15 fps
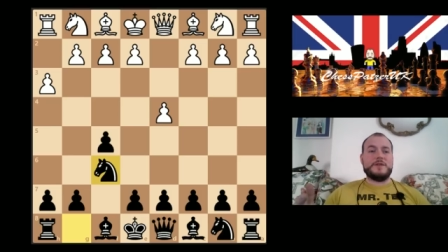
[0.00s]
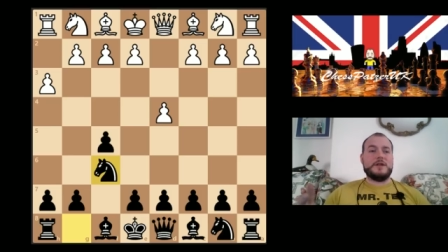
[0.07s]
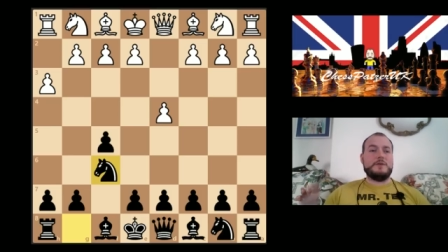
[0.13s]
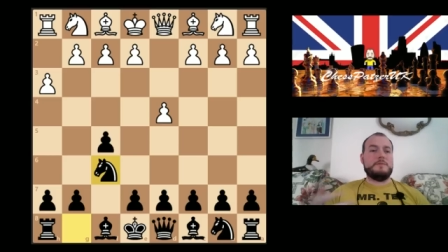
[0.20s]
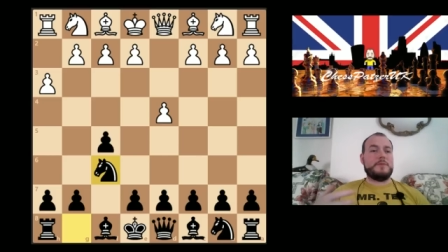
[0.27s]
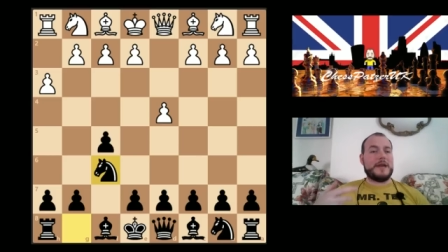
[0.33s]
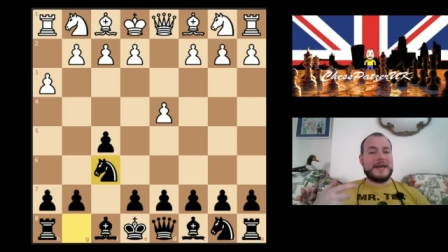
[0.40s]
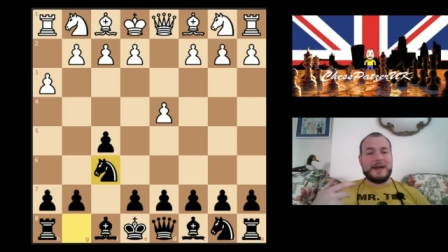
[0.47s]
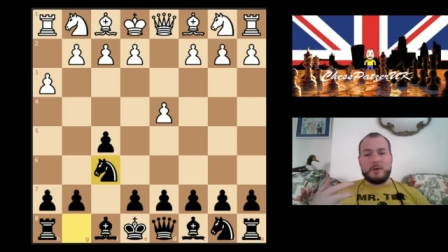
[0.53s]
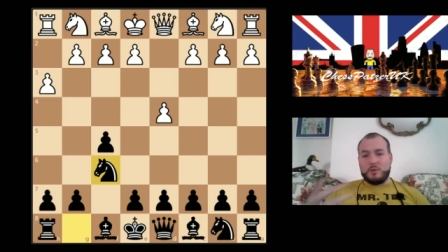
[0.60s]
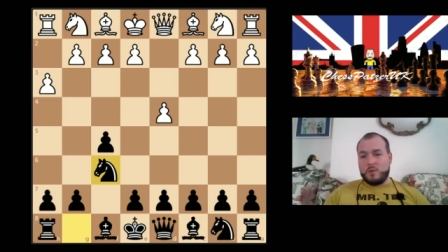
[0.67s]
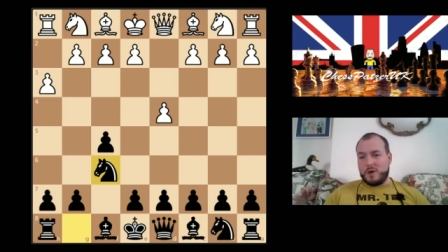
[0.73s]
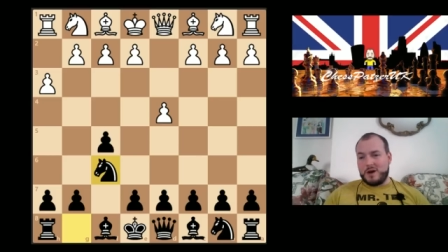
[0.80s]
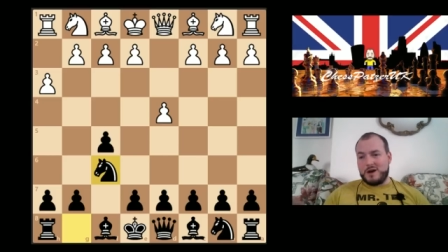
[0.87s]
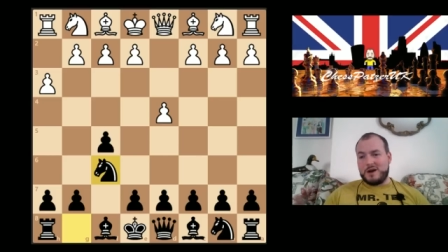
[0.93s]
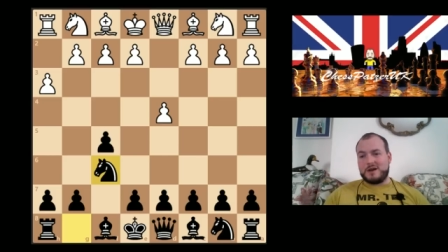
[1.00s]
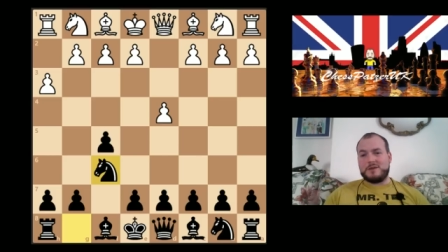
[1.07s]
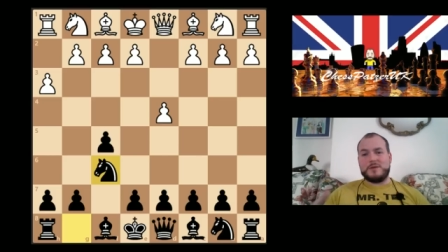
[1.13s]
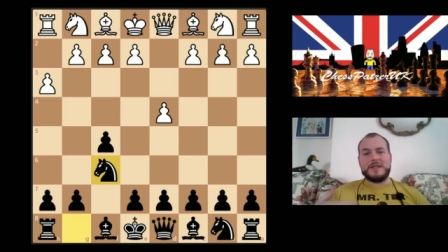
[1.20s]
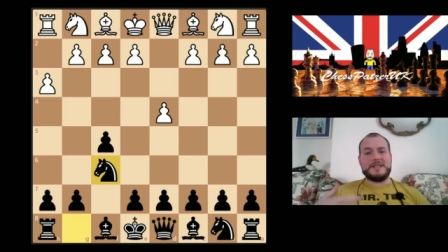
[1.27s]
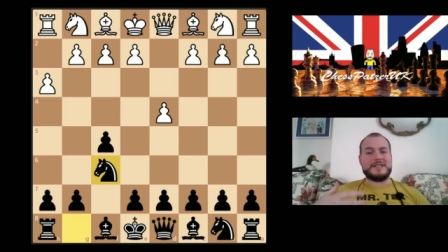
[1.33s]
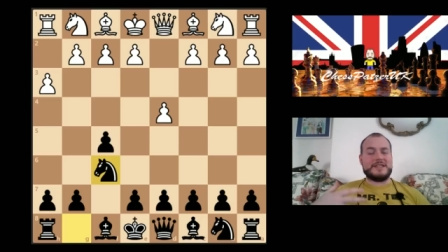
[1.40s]
You know, play at work
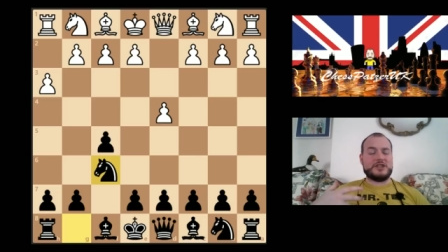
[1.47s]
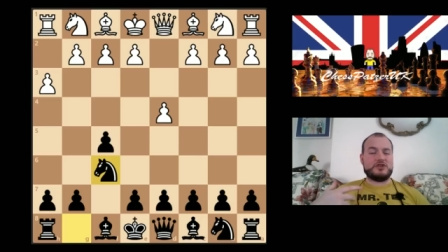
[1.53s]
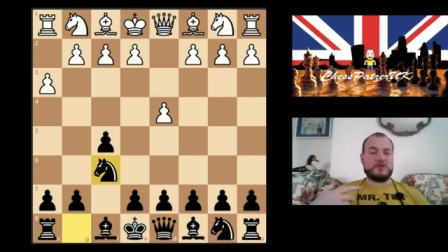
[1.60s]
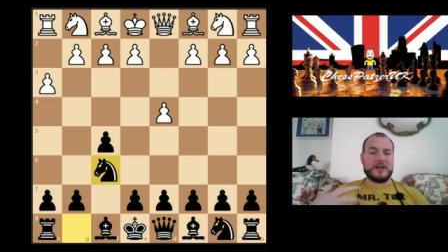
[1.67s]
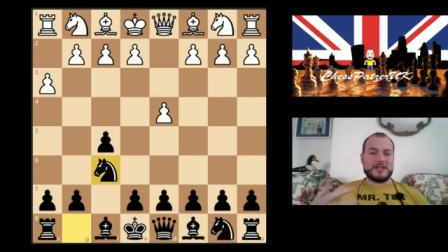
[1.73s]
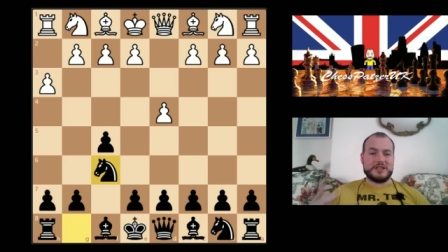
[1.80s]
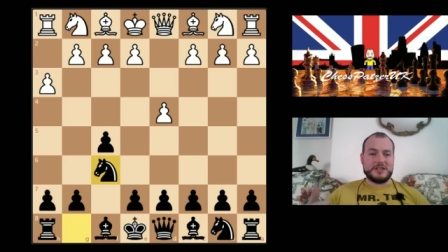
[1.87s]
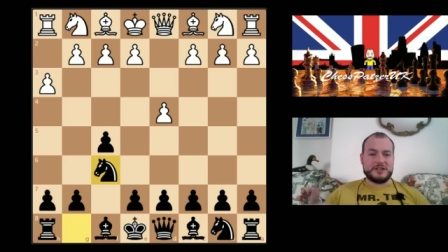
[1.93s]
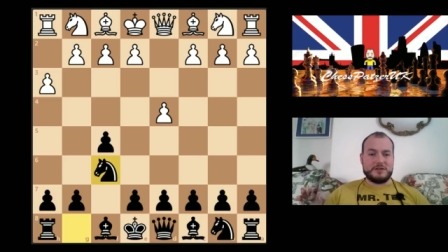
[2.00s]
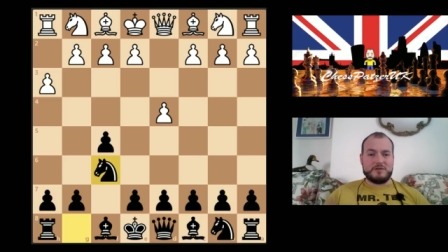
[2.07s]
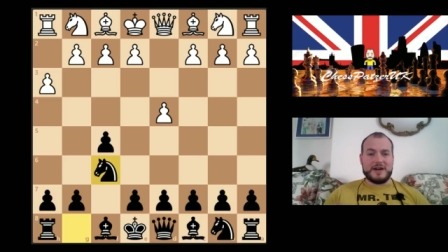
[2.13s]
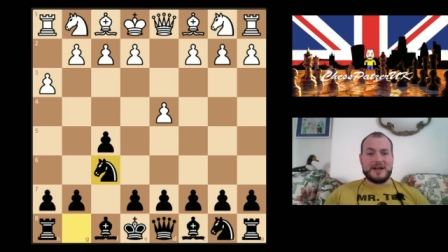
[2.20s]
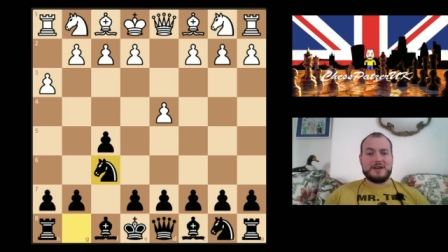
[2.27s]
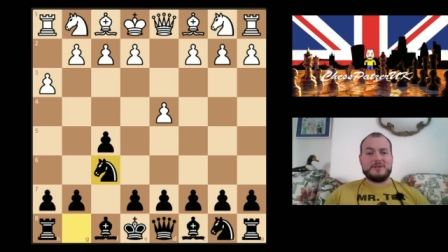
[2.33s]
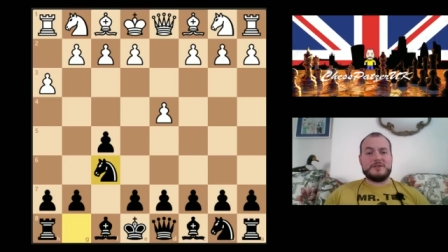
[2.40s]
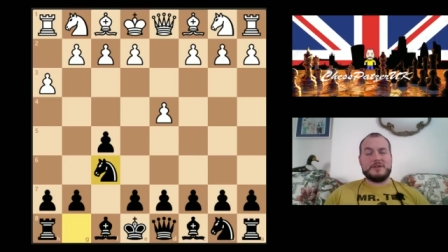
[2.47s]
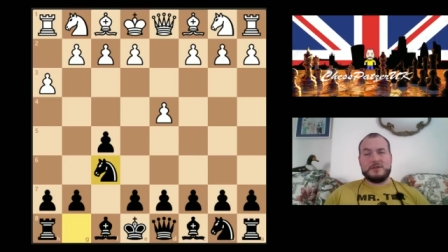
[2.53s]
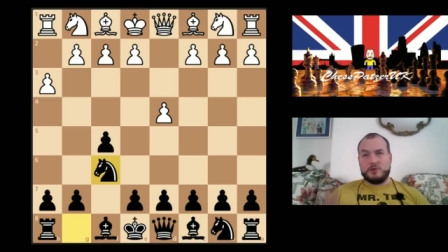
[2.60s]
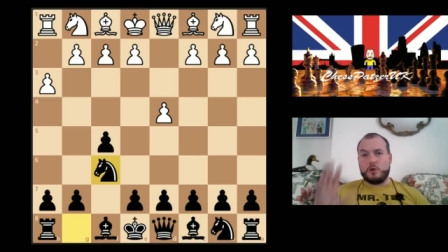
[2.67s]
when there's distractions around.